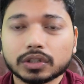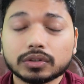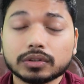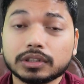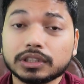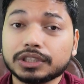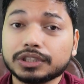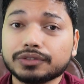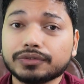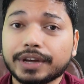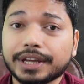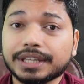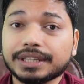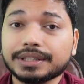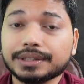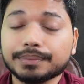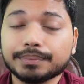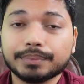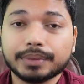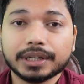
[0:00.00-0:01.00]
so this is very
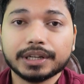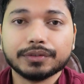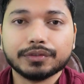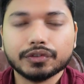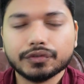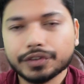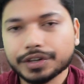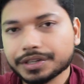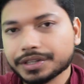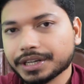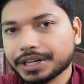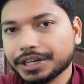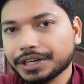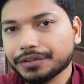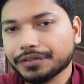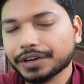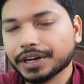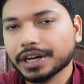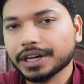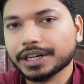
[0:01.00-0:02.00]
simple. If you face any
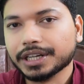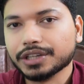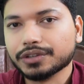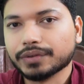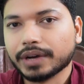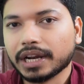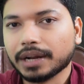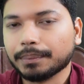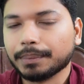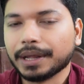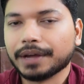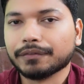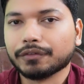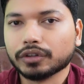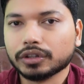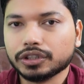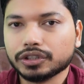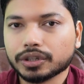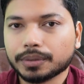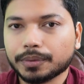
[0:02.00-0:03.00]
difficulties while applying
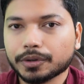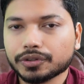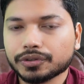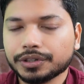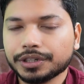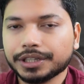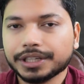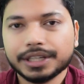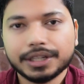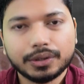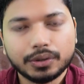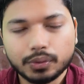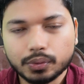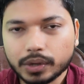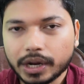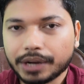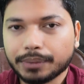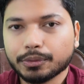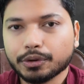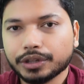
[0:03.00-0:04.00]
for this opportunity, do
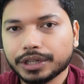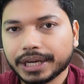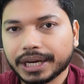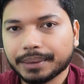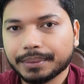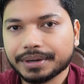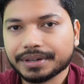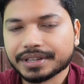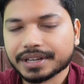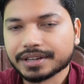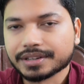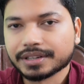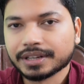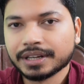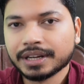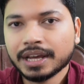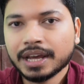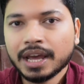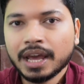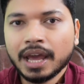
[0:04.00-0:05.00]
let me know in the comment section,